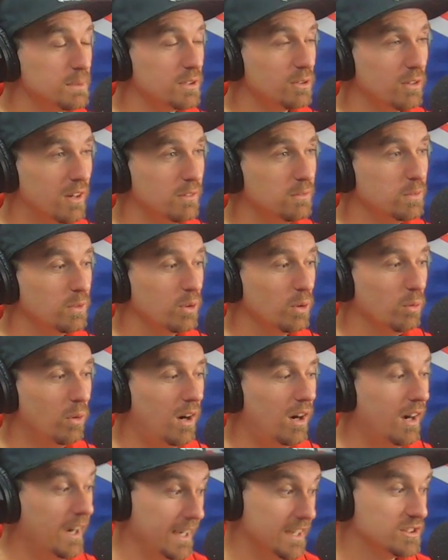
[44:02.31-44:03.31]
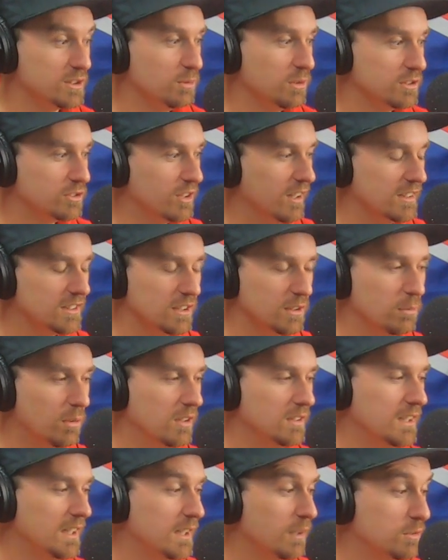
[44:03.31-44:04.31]
been around for a while. I actually want to try and get him
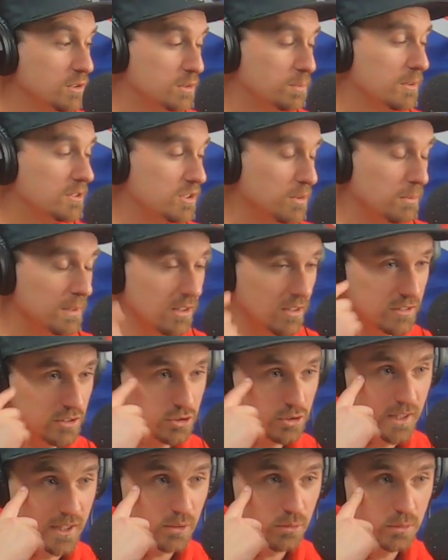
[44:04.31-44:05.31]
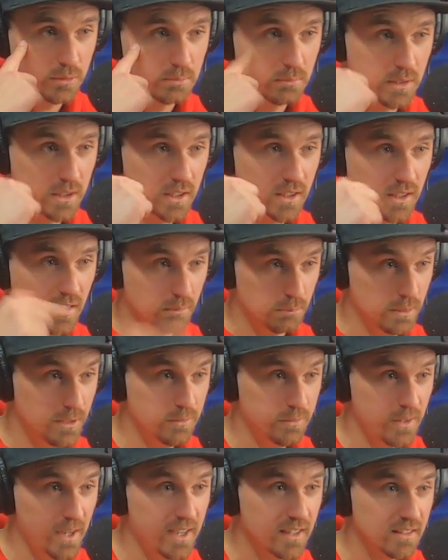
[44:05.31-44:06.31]
on here. He was supposed to be on the track with me and
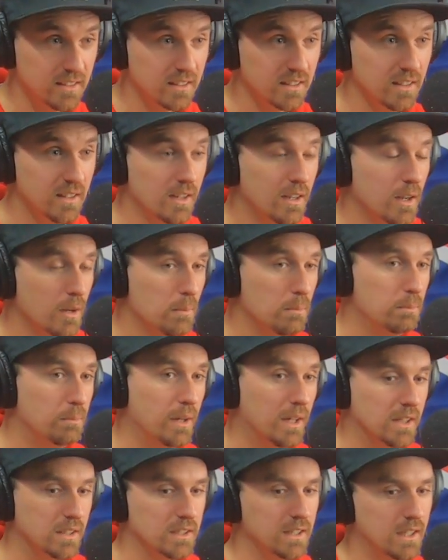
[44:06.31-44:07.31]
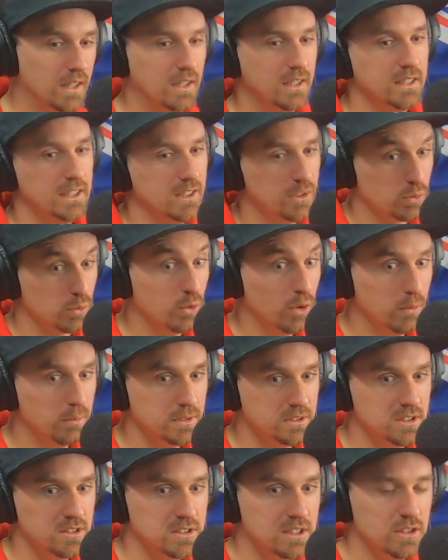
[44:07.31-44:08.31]
PFAK. Yeah, but uh, he had a real
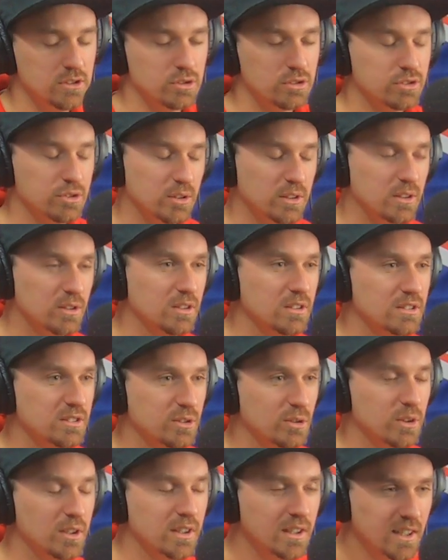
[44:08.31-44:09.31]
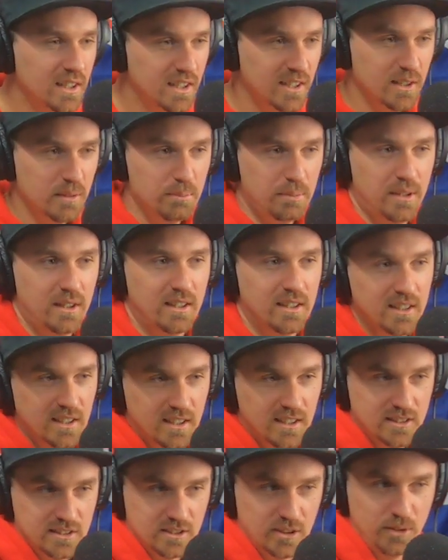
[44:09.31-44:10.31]
busy schedule, so he couldn't do it.
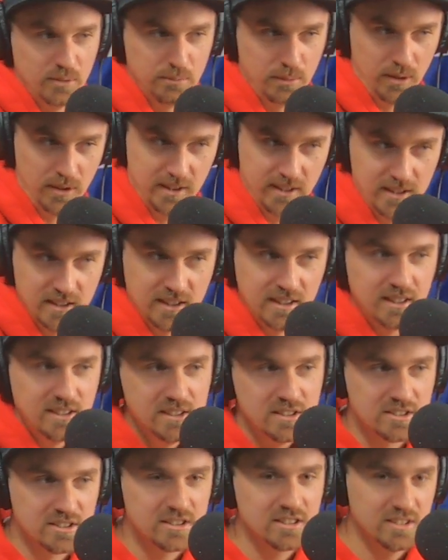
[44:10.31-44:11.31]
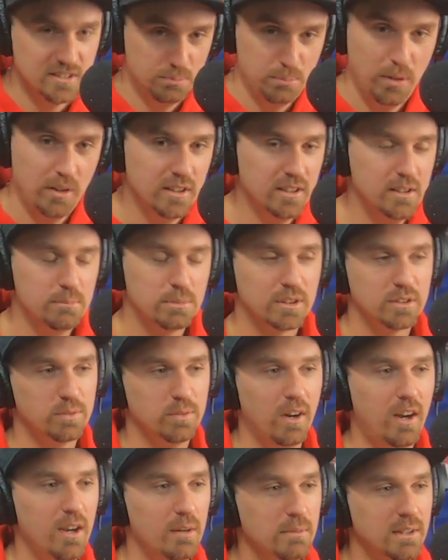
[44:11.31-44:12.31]
But bro, bro, he he's bro, he brings
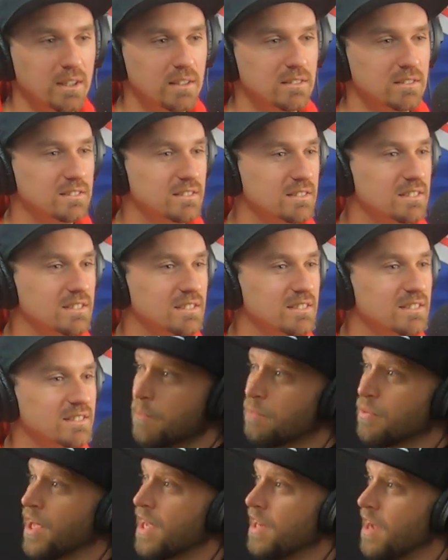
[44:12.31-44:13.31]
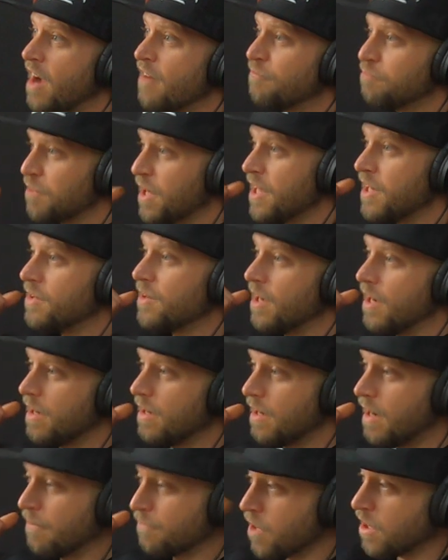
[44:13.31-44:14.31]
fire, man. Man, I played, I've played,
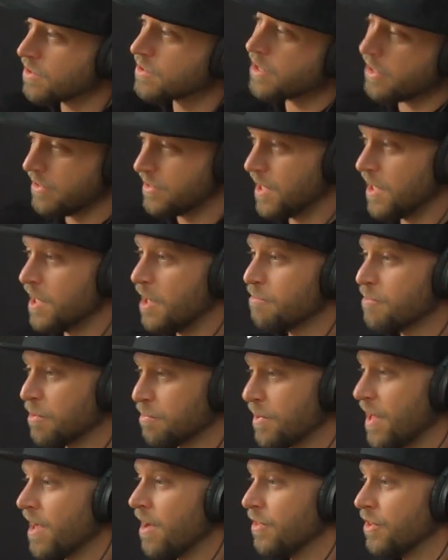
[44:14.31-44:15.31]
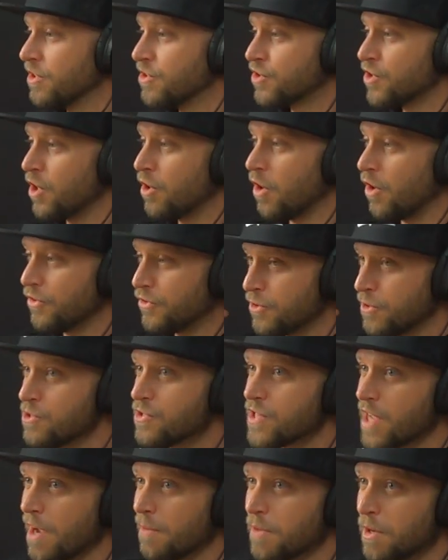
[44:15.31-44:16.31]
I've got Saint teed up to play on the show on
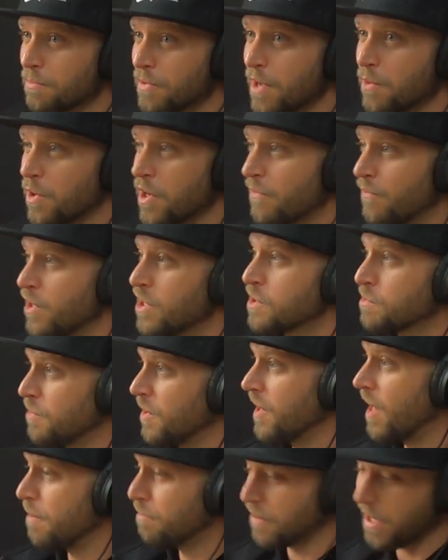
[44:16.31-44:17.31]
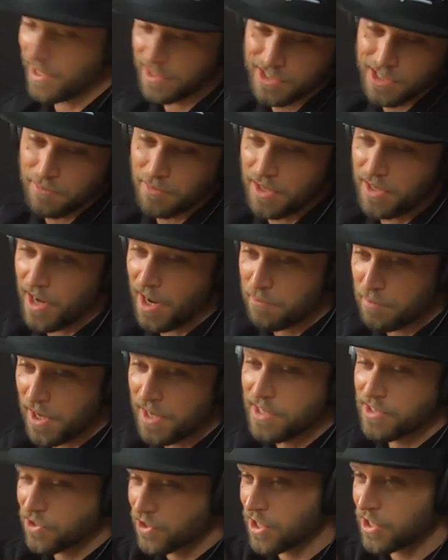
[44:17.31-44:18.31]
Tuesday. I'm going to play one of his, but I played yeah. something. I
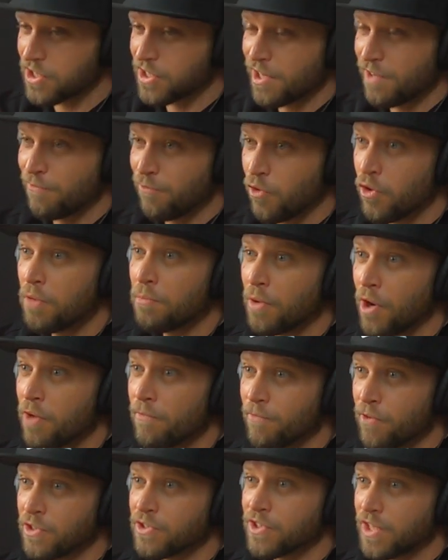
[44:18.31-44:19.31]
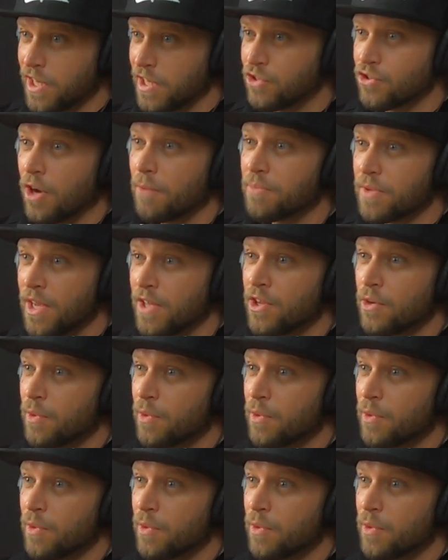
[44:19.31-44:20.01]
played a 64 bar verse that he dropped. The yeah,